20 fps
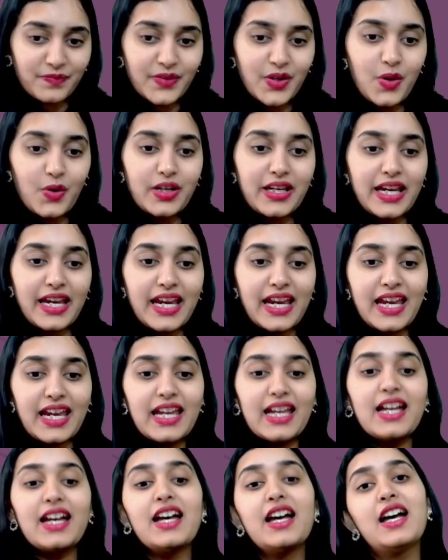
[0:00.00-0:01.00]
Okay,
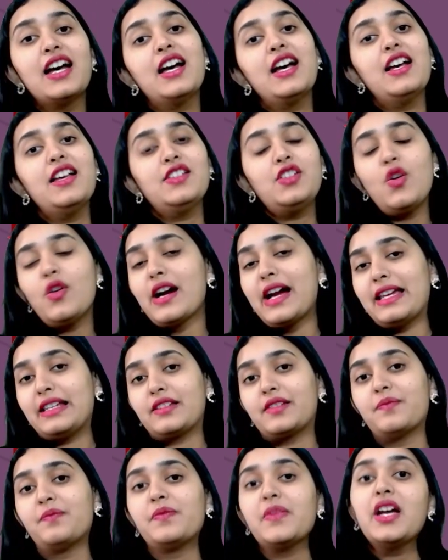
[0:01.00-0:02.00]
so
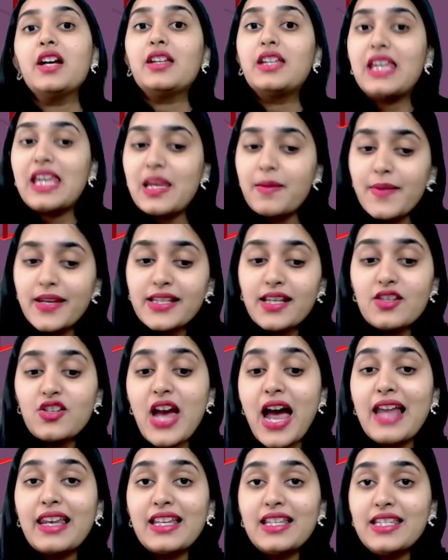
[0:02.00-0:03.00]
guys, KEAM is a
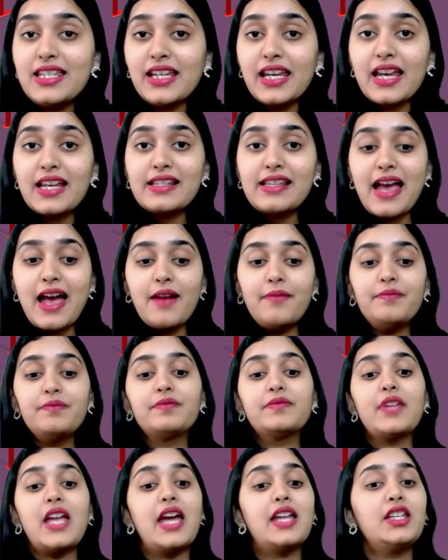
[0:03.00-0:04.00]
challenging exam
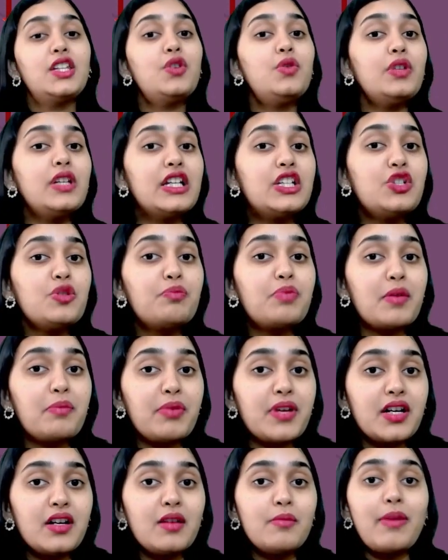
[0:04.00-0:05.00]
and you need to
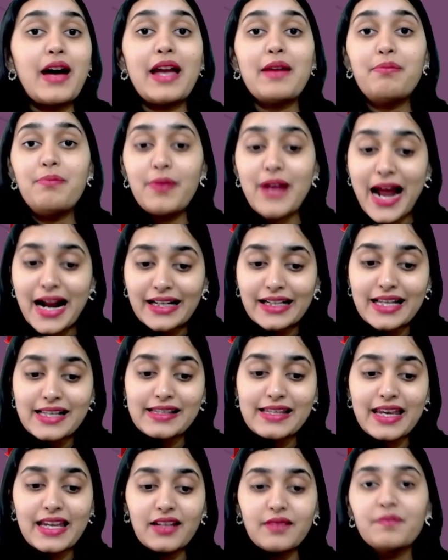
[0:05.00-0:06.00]
prepare by
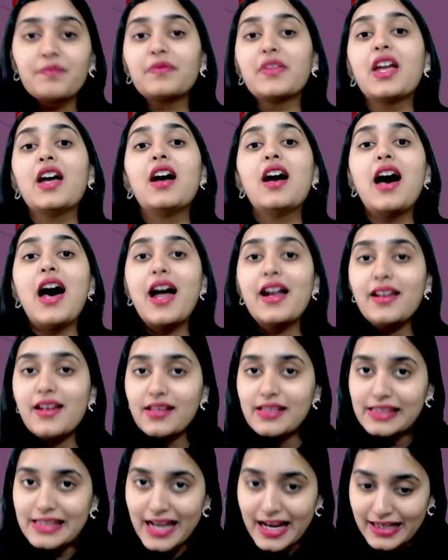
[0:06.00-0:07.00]
practicing,
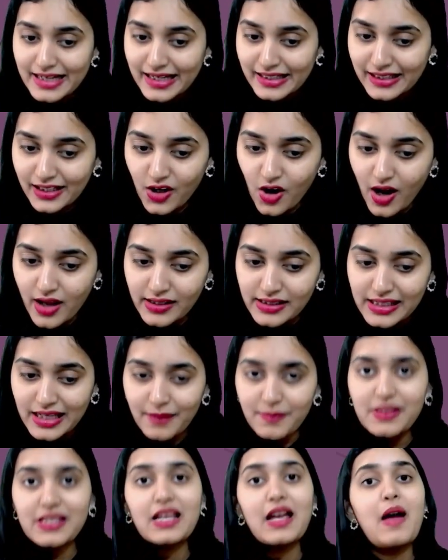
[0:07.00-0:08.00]
understanding the
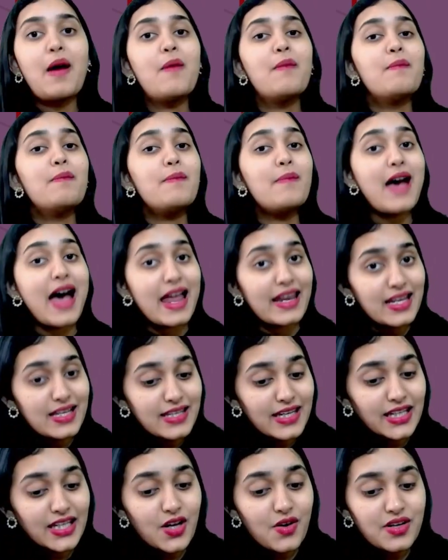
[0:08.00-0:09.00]
concepts,
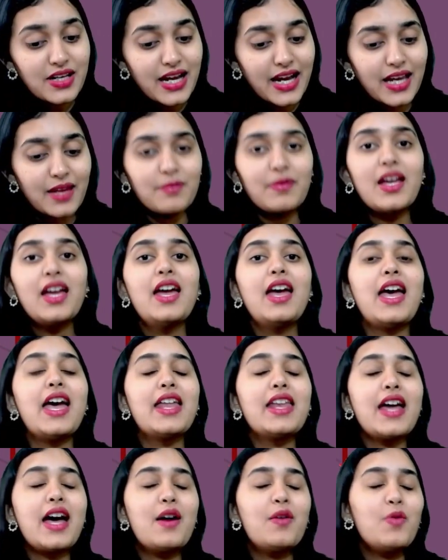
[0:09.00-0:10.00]
managing your time
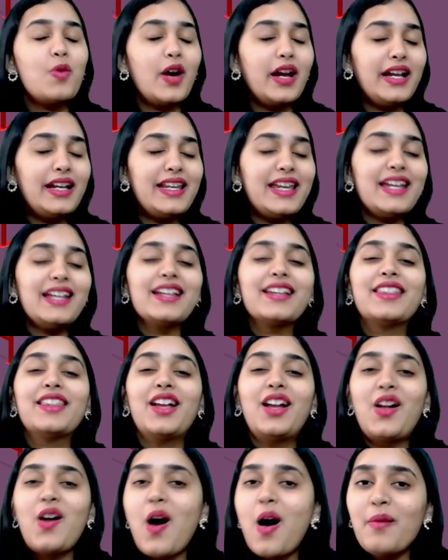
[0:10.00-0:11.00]
and avoiding the
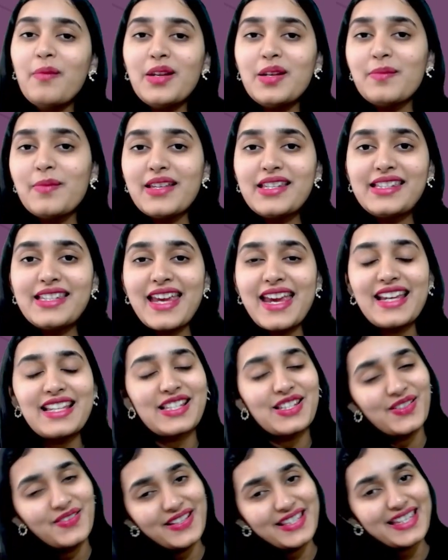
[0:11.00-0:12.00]
common
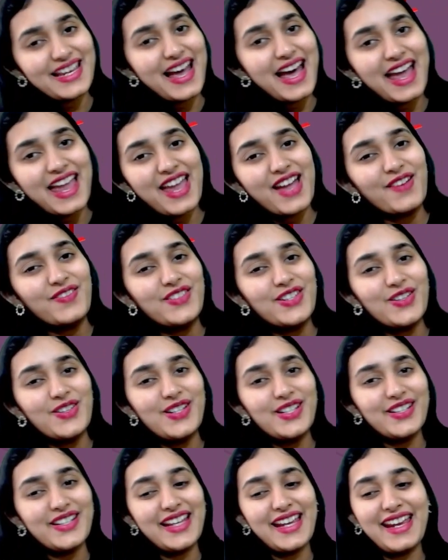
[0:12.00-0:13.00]
mistakes which I have
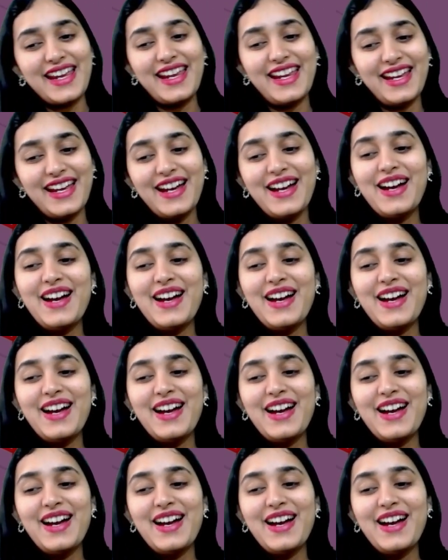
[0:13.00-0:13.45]
told today.